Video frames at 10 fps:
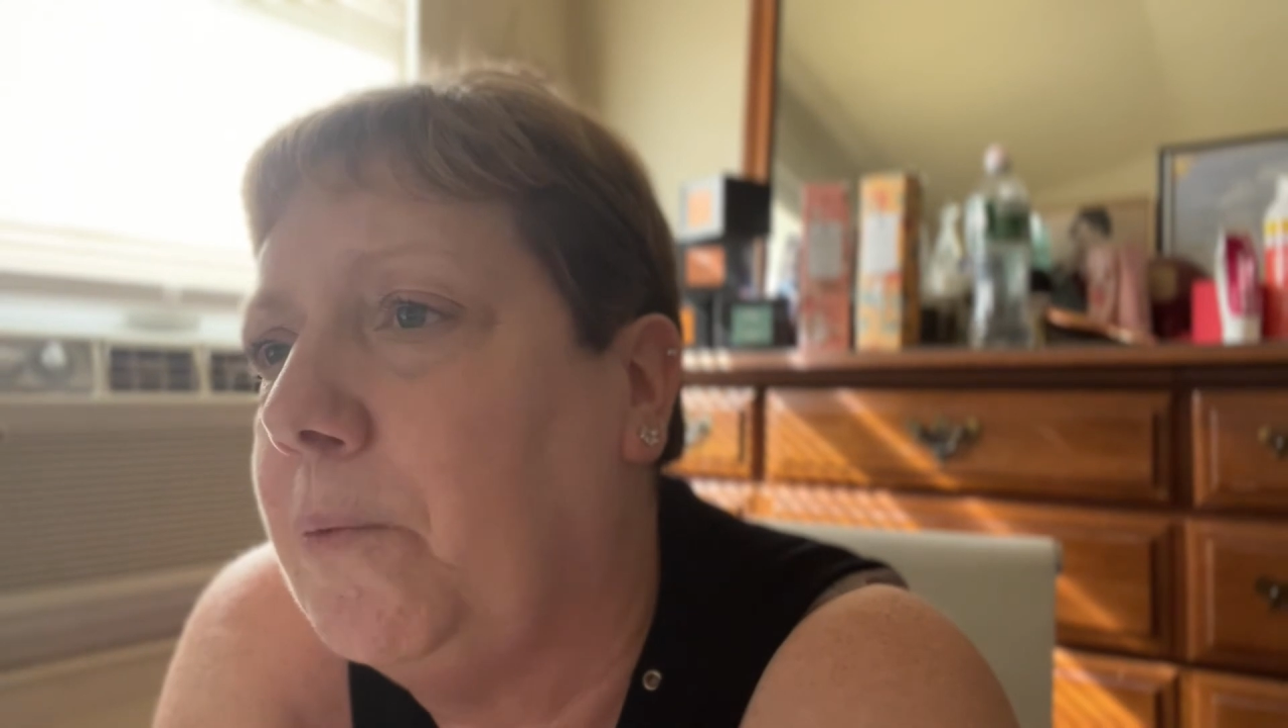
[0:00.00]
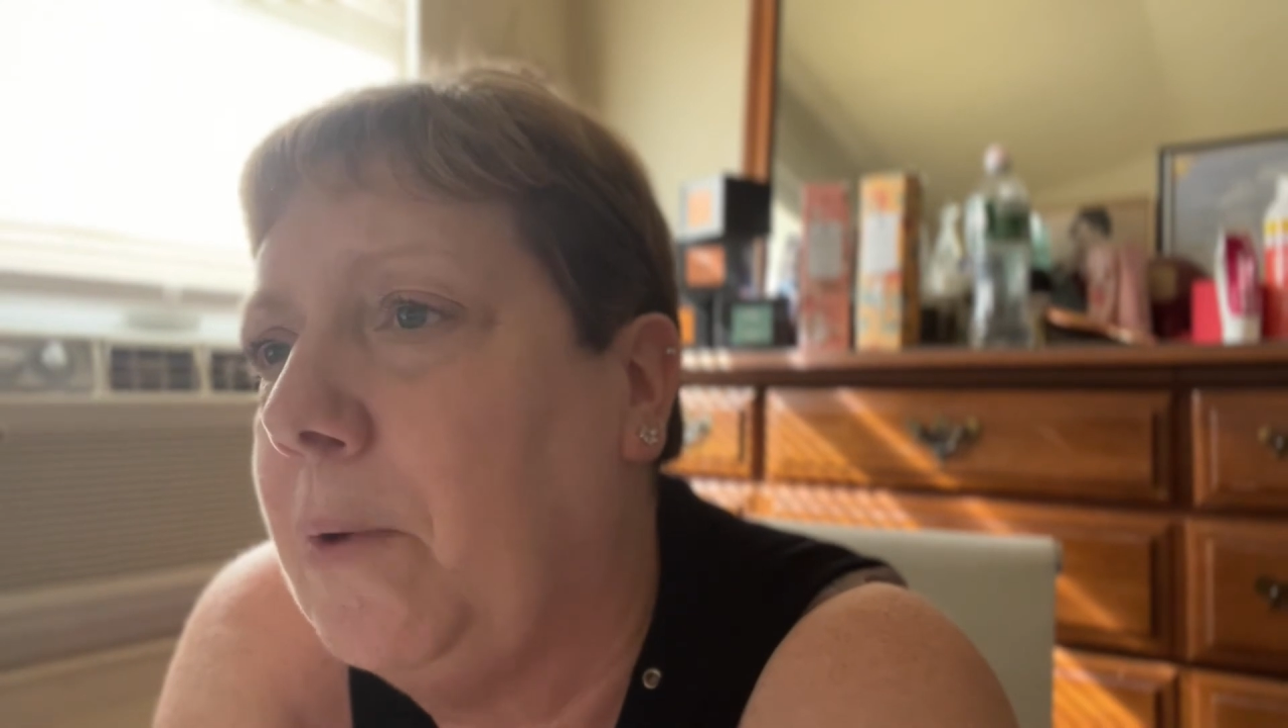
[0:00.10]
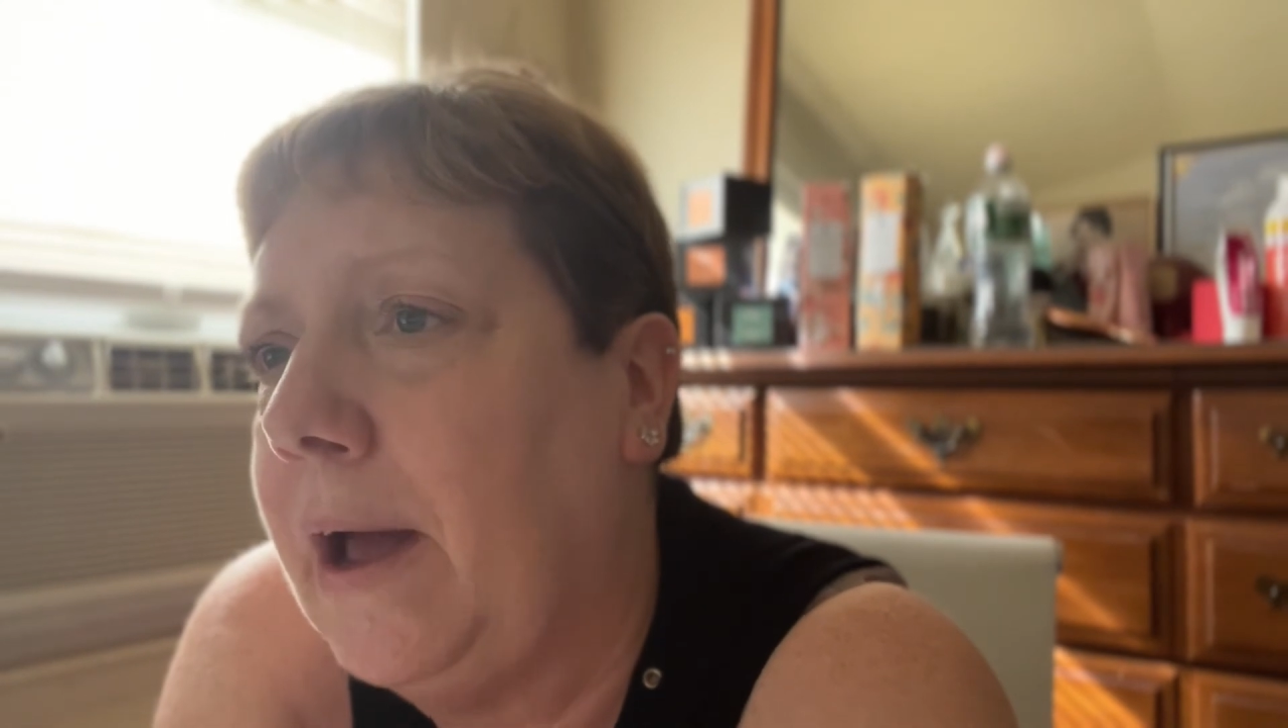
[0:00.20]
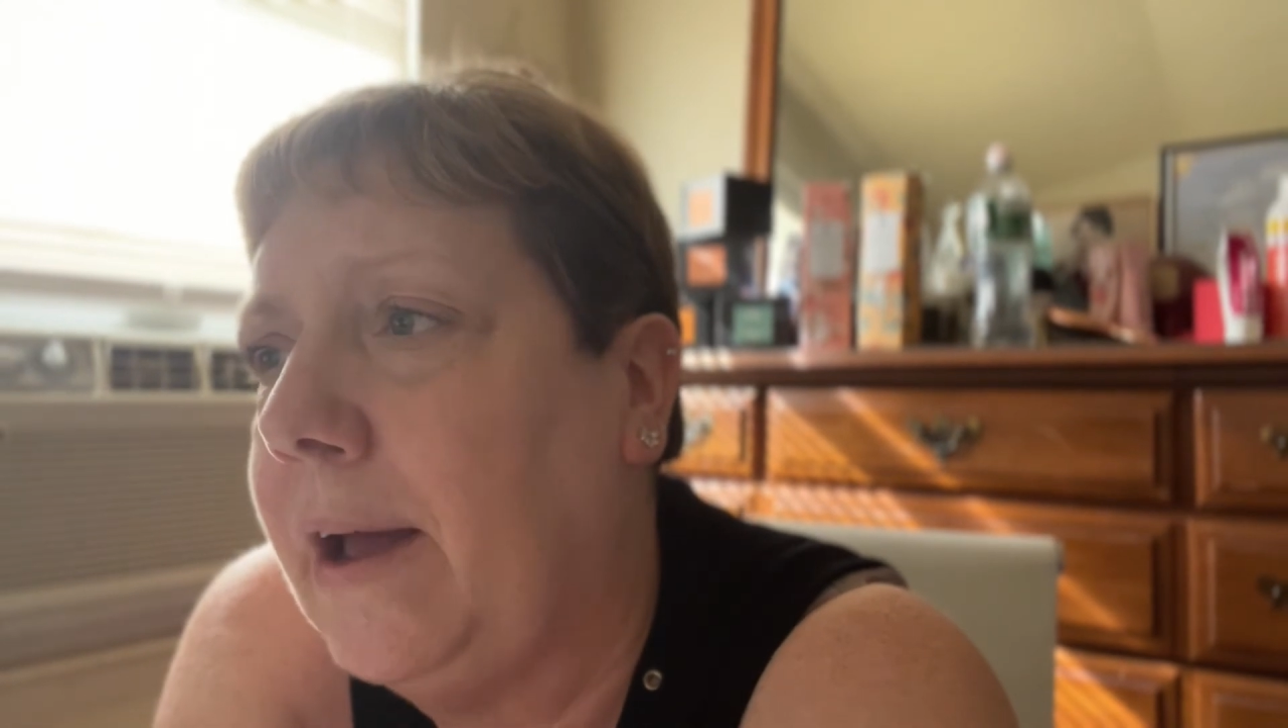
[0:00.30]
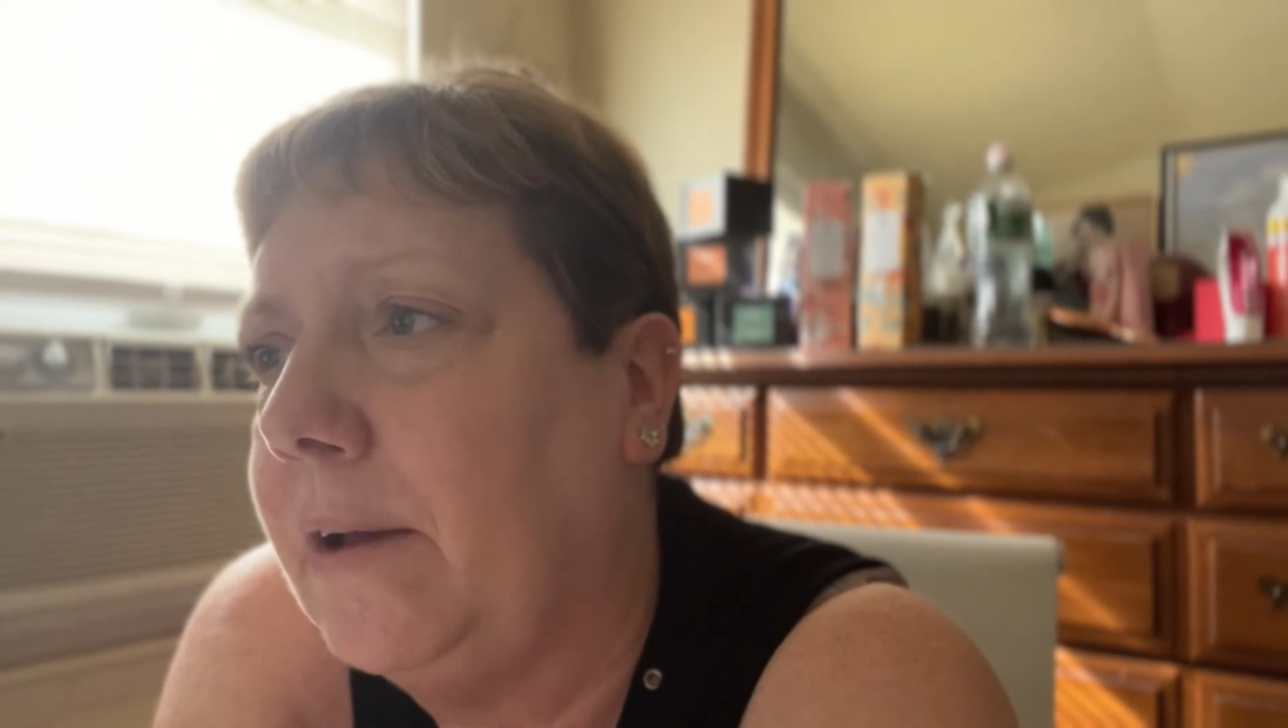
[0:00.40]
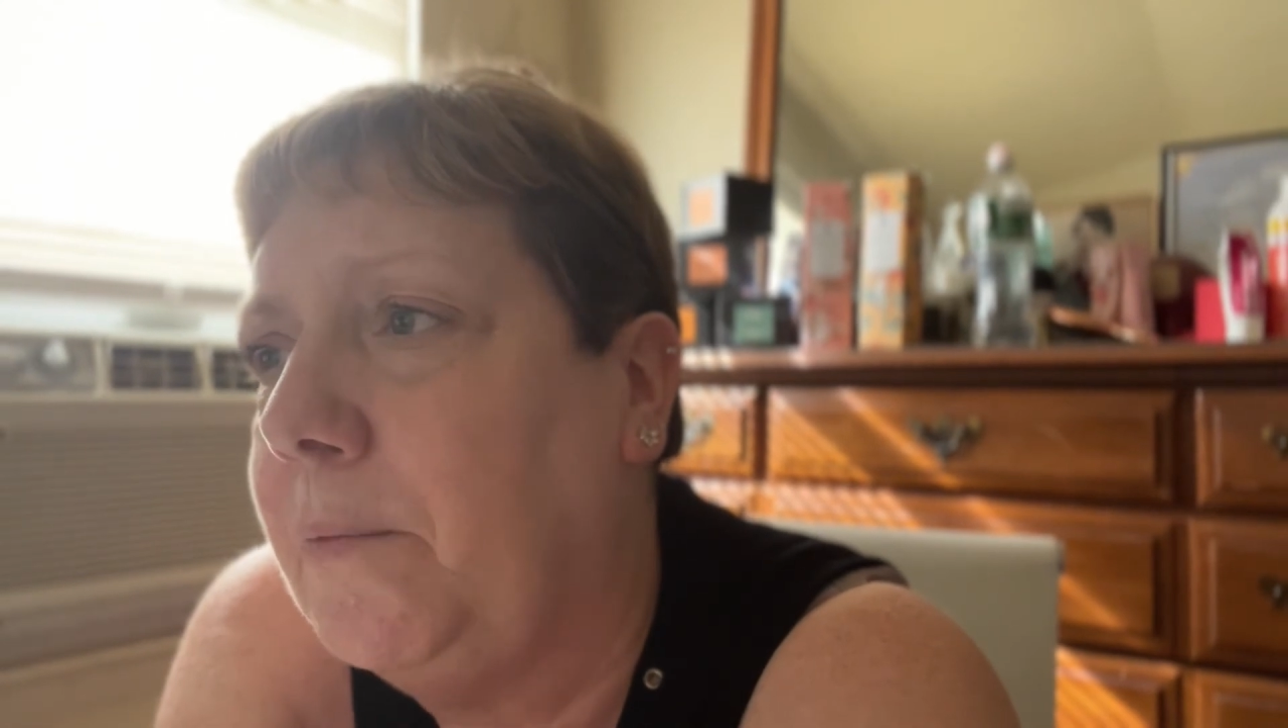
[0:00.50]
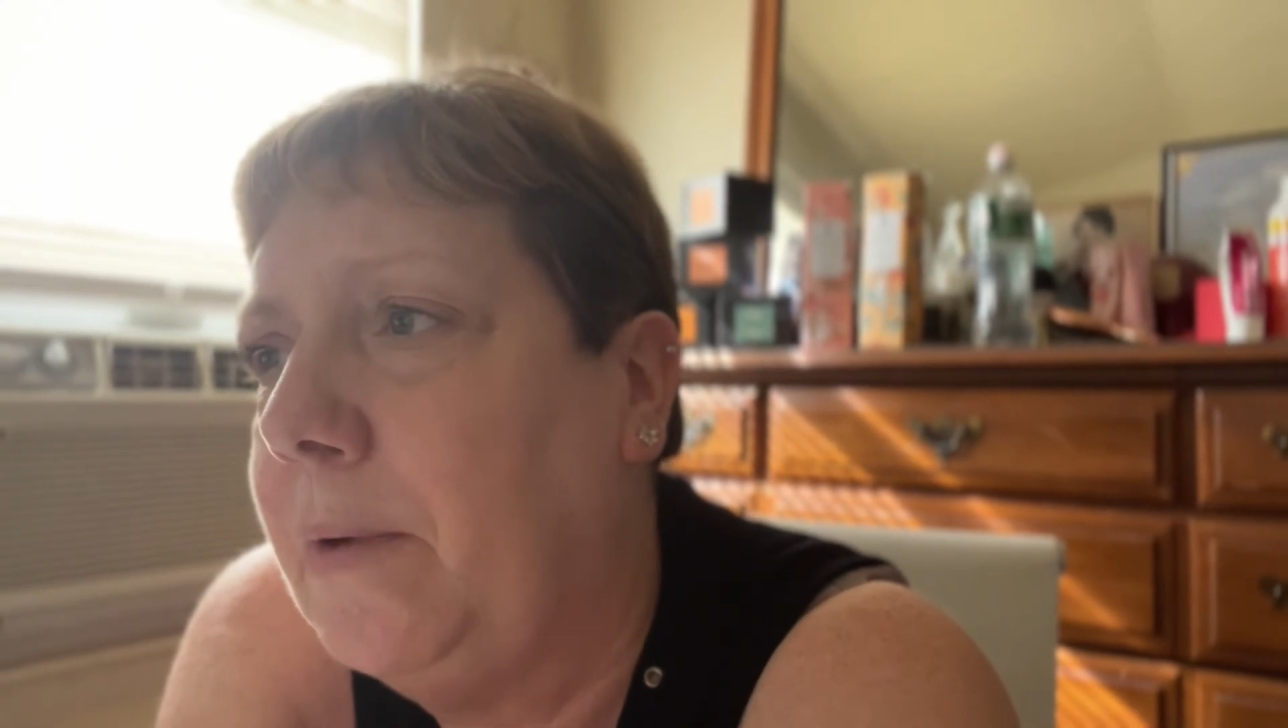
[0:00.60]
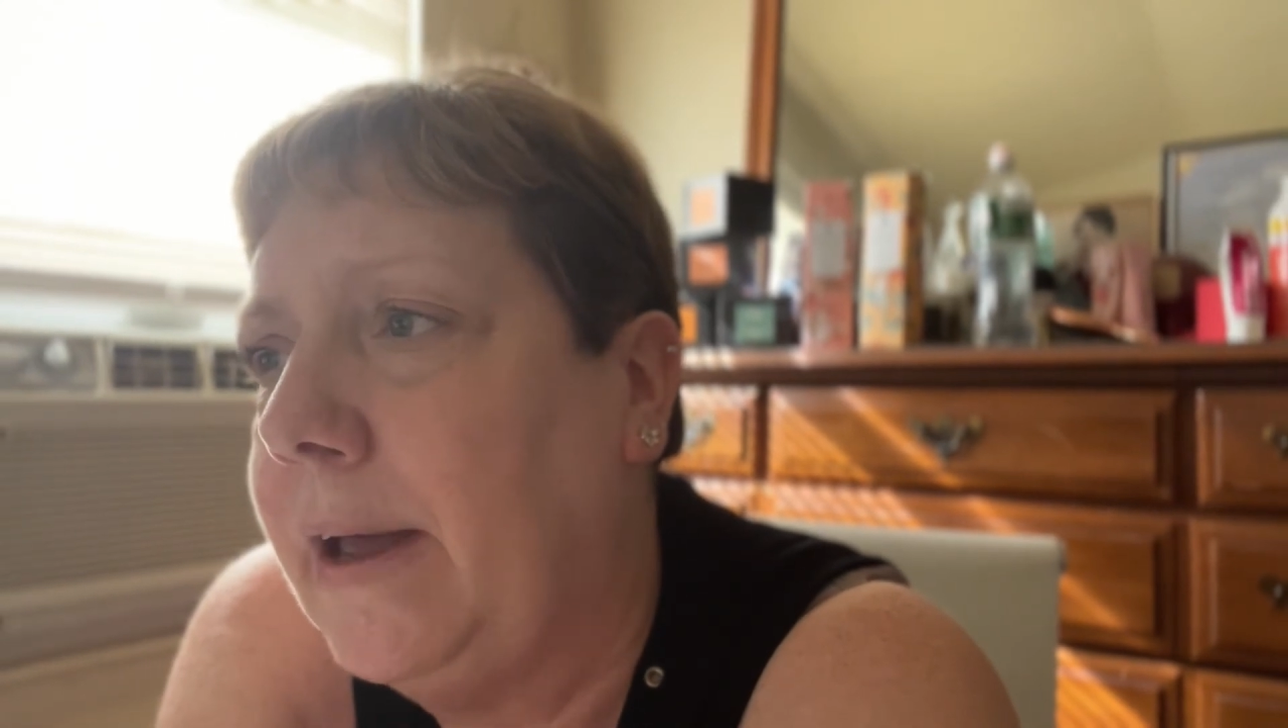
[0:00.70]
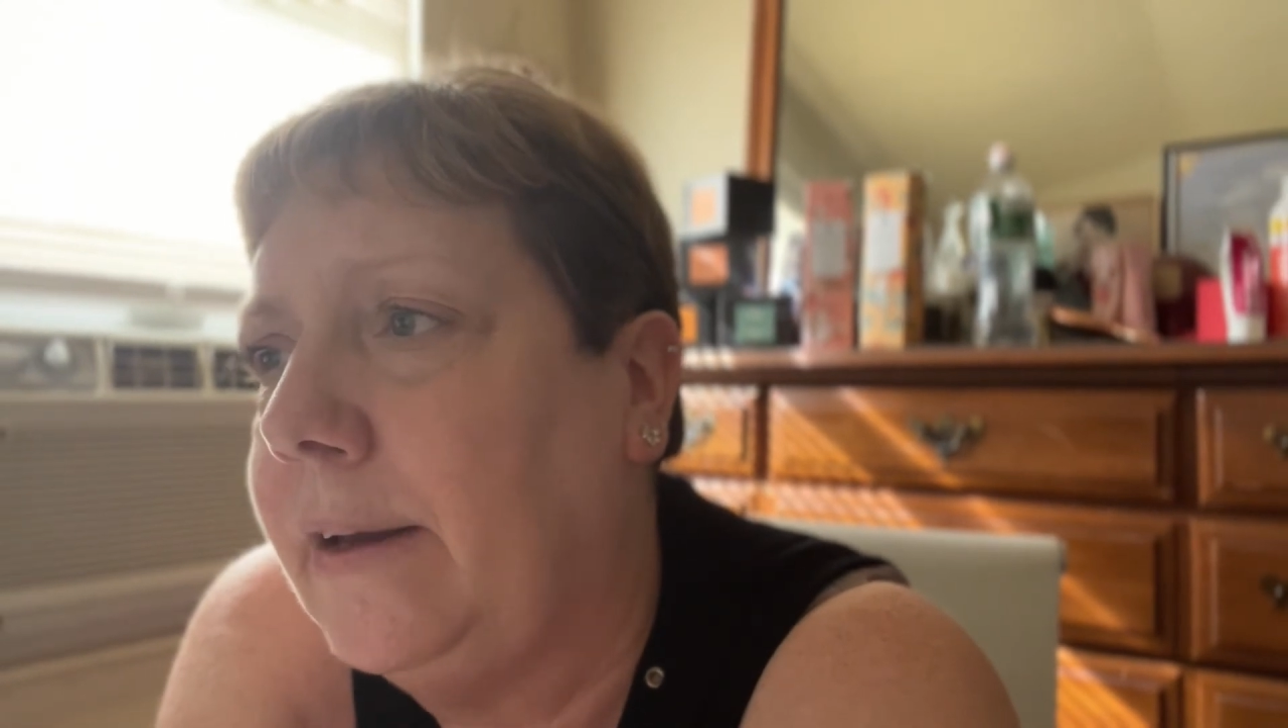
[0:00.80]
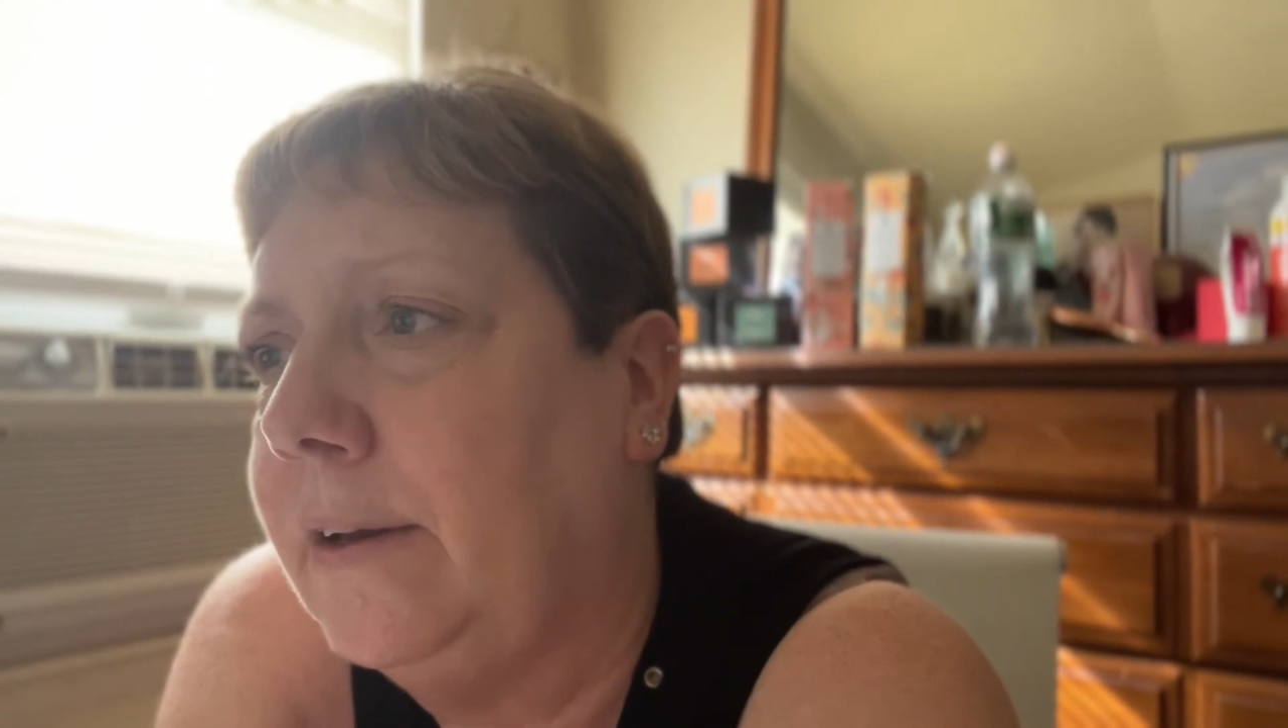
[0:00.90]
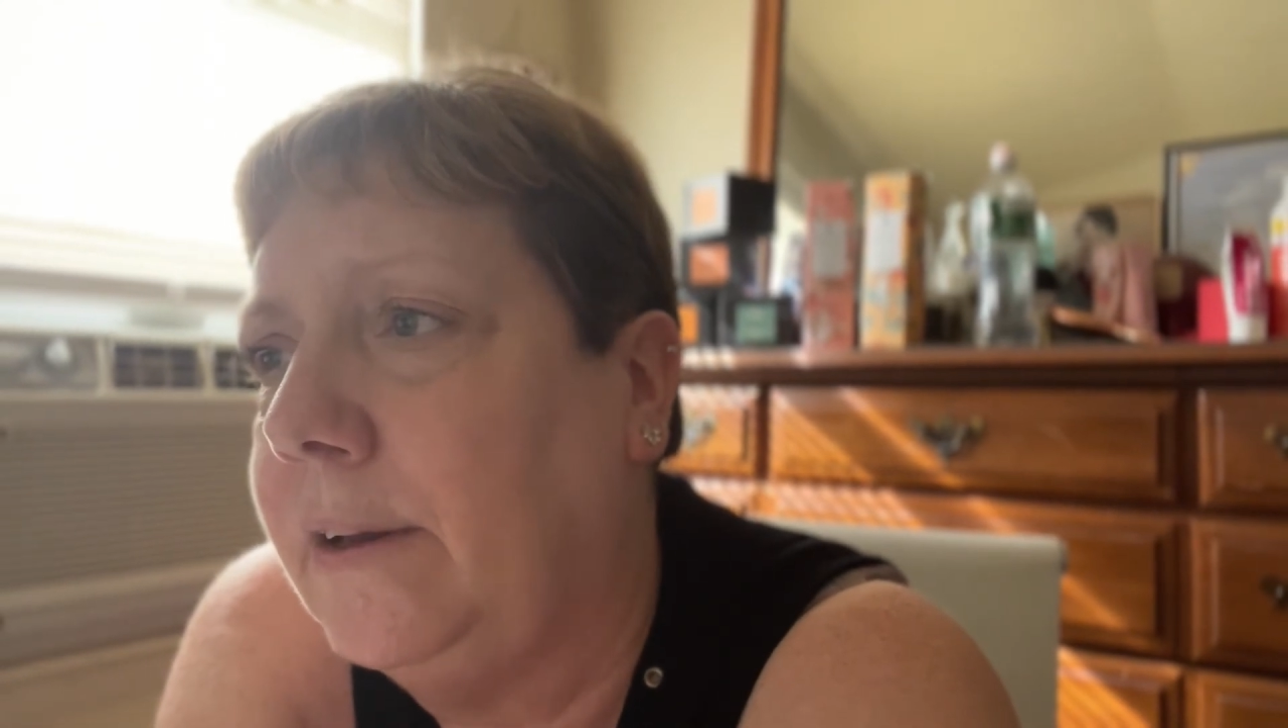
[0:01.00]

where and when